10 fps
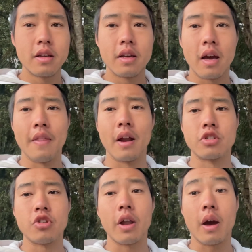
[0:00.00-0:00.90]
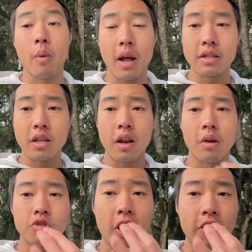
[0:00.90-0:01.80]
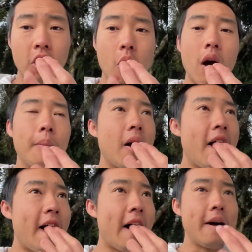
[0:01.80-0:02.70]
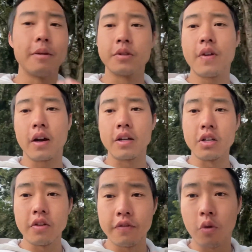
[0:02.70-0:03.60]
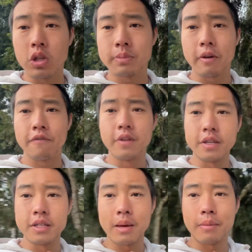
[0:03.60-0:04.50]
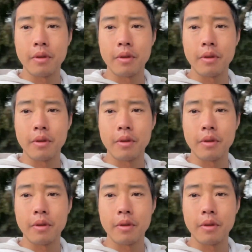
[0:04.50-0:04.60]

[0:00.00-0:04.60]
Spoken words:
And then I went outside, I was trying to throw up. I was fucking forcing my fingers down my